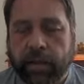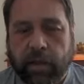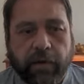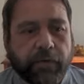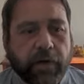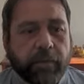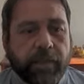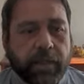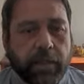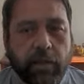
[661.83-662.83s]
I find it
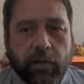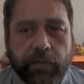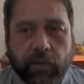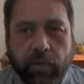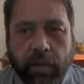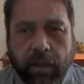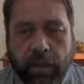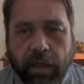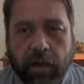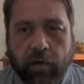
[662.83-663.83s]
particularly useful.
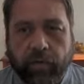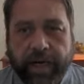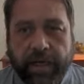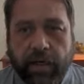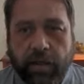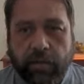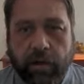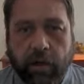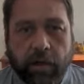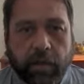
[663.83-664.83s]
I already
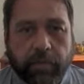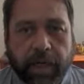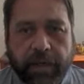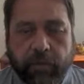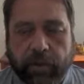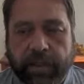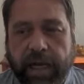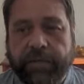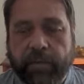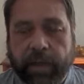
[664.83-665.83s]
earned the money or
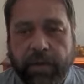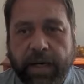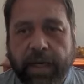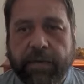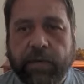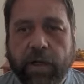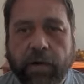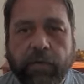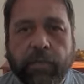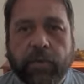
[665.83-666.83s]
saved the money back, if you like,
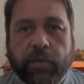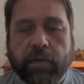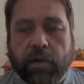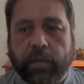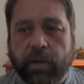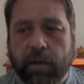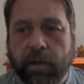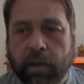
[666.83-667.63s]
from the subscription